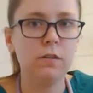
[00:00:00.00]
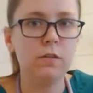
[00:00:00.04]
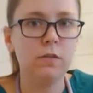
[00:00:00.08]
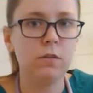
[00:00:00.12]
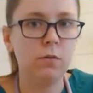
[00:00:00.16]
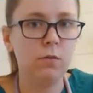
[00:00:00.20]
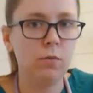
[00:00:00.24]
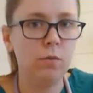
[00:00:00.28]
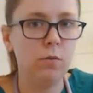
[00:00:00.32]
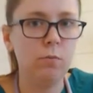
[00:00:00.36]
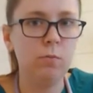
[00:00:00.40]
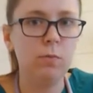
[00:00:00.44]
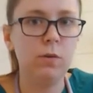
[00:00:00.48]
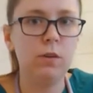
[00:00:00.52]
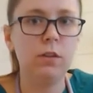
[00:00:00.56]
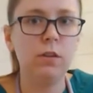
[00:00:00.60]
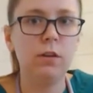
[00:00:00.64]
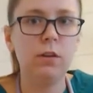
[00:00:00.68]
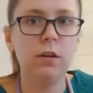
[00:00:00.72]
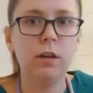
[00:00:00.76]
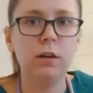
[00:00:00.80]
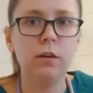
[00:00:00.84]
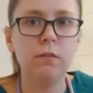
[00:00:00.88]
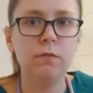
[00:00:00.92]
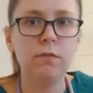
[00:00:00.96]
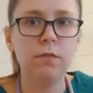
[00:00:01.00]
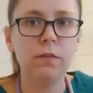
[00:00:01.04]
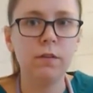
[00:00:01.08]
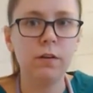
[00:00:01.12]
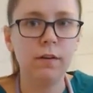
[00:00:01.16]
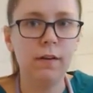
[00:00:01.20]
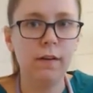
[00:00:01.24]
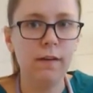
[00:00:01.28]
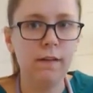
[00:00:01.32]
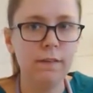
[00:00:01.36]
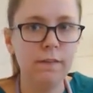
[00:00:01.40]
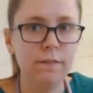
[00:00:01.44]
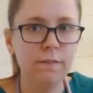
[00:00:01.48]
So we would be looking for
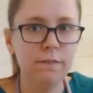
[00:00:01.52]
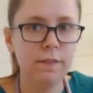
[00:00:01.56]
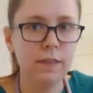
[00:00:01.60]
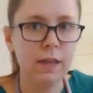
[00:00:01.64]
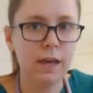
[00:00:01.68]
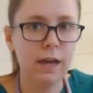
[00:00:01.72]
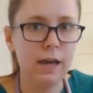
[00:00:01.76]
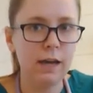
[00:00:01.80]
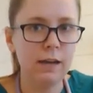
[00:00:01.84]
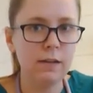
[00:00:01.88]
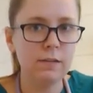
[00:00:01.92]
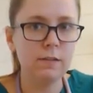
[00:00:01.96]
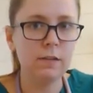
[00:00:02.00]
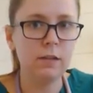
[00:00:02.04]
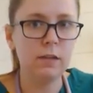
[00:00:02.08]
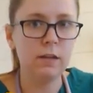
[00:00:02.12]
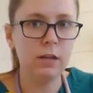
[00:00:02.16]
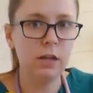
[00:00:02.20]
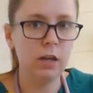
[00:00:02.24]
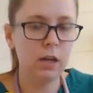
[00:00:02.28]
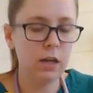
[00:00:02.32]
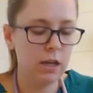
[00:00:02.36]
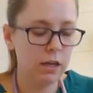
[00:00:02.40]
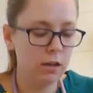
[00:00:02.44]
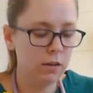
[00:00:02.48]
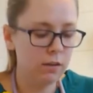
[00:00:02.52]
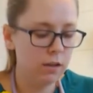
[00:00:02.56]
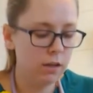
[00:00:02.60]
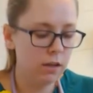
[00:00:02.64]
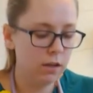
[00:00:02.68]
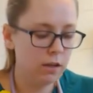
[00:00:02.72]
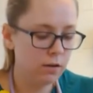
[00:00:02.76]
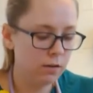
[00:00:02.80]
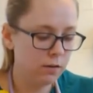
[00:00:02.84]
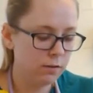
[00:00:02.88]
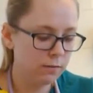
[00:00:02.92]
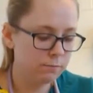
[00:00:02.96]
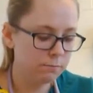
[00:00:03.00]
all of that. And
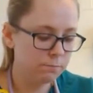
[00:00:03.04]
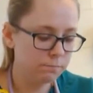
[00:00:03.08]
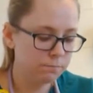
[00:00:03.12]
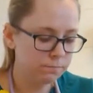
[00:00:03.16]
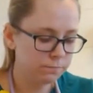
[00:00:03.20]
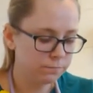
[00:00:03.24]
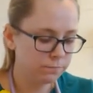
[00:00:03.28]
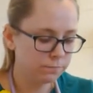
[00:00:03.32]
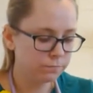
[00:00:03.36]
then